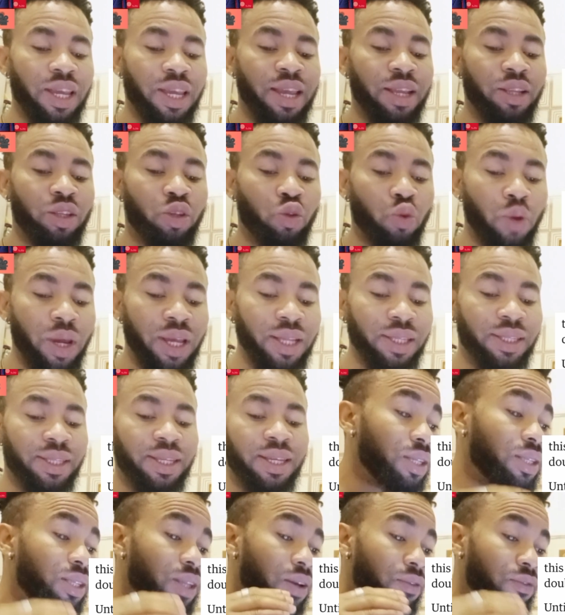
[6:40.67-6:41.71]
in
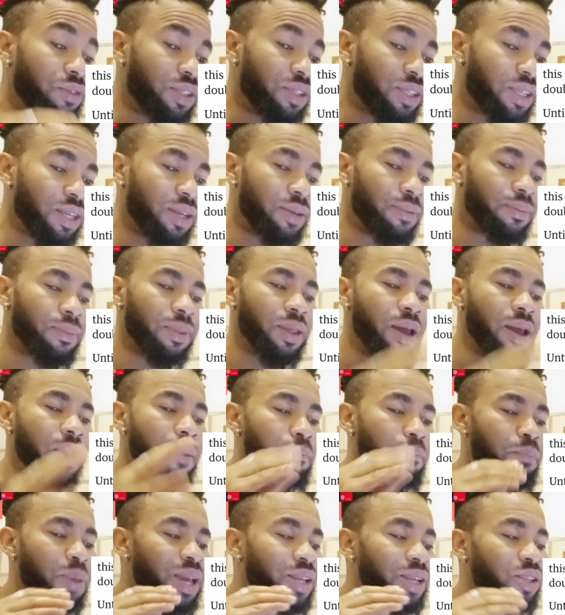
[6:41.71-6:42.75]
2017,
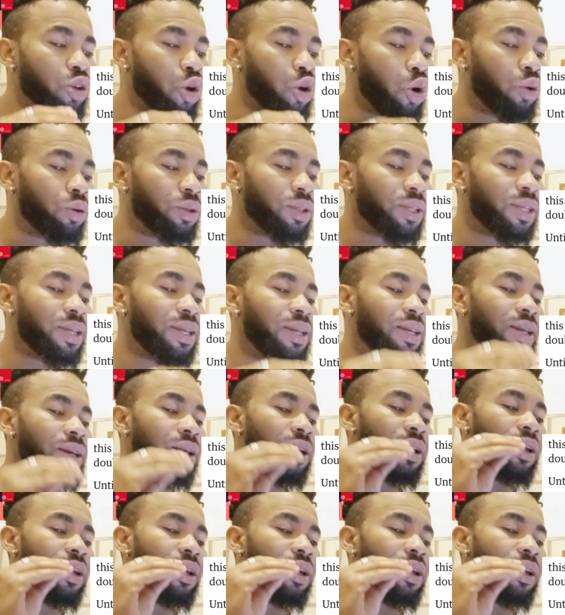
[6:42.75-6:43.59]
based on the